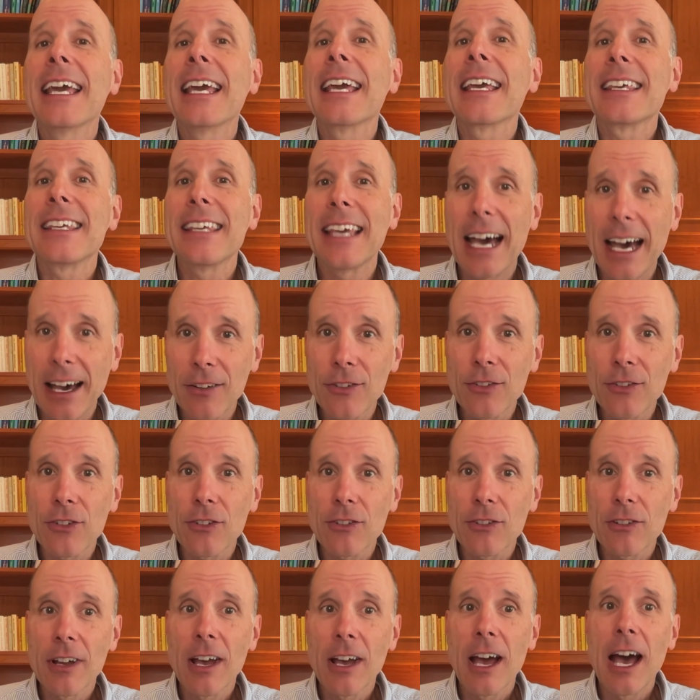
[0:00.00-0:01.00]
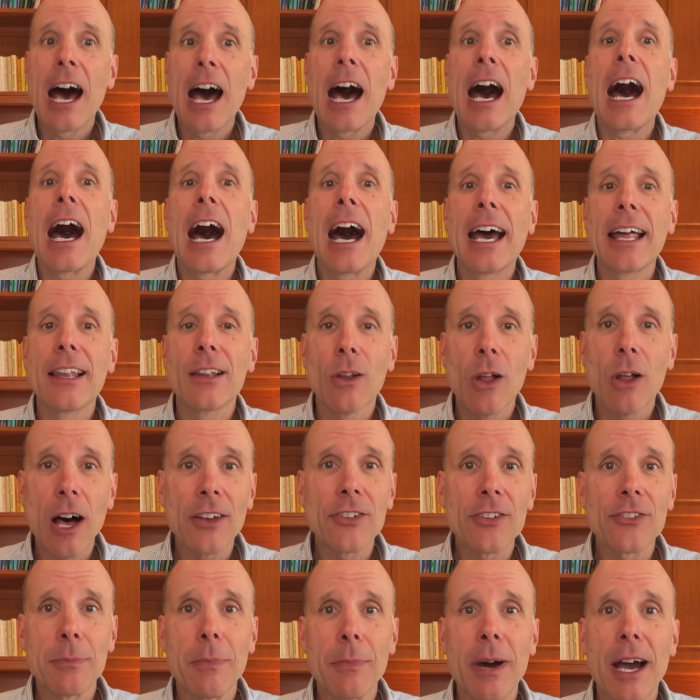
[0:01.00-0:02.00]
Yes, I
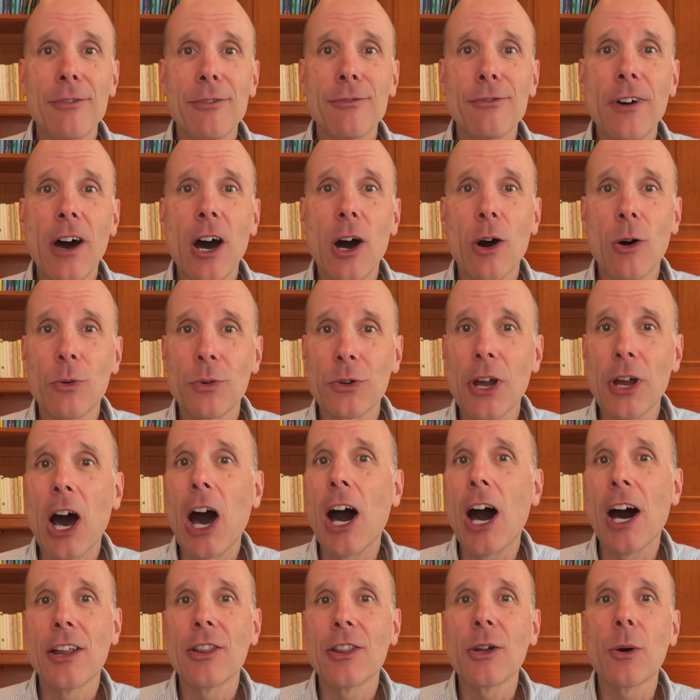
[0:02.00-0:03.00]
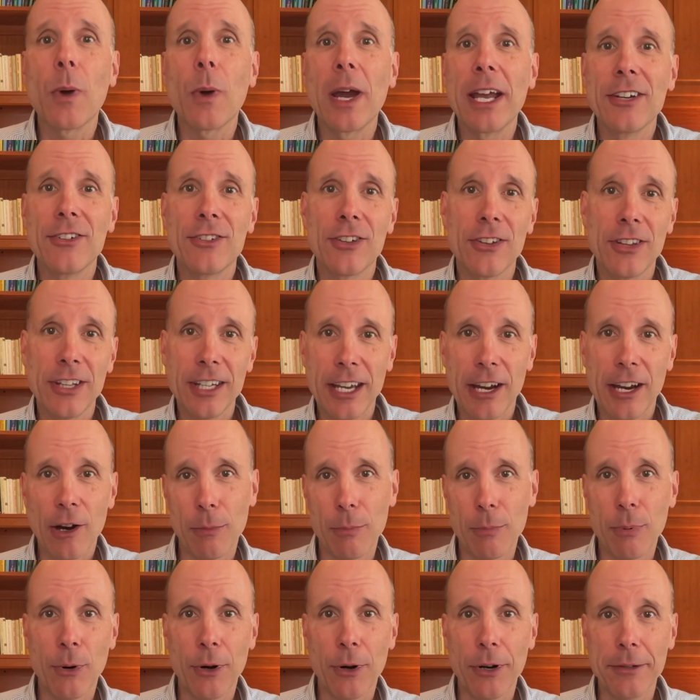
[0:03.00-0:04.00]
lost my phone on the way to the
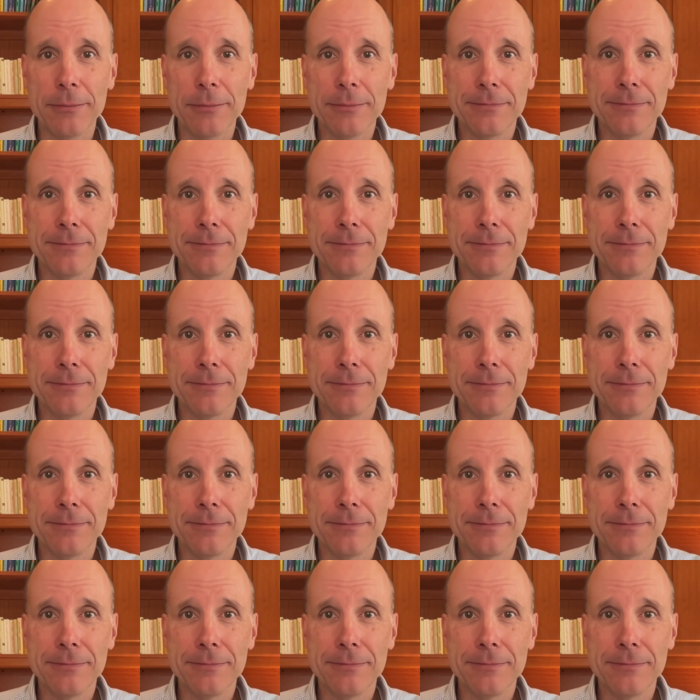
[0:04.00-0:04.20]
airport.